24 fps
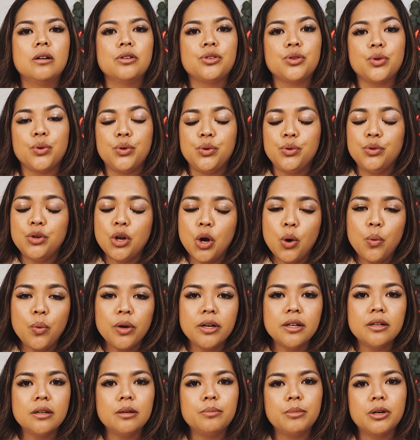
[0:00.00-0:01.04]
So you know what
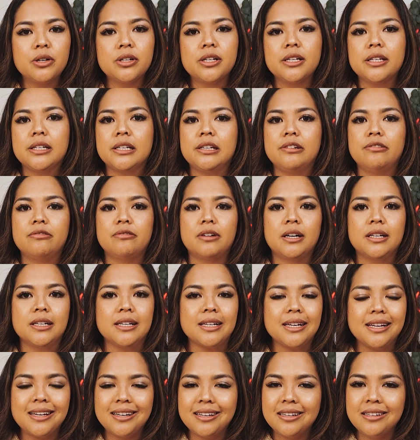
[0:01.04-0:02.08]
an emergency fund
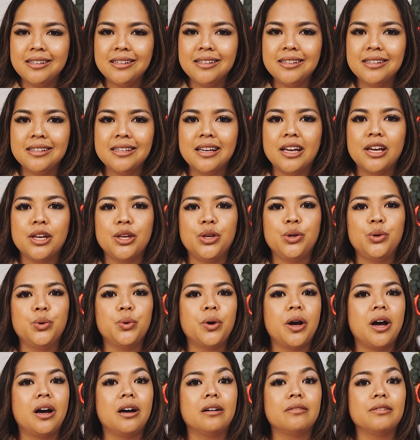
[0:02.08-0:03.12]
is, you
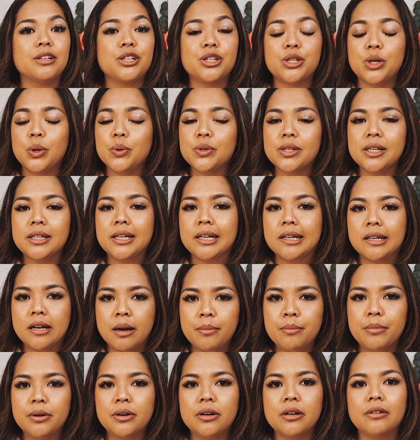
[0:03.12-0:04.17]
have chosen a
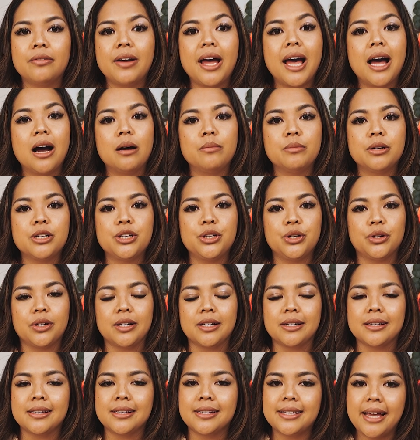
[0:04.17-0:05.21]
number of how much you're
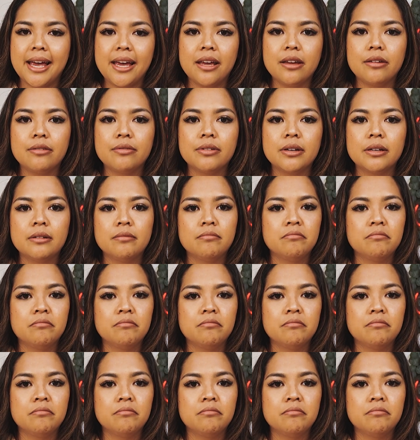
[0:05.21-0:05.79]
going to save.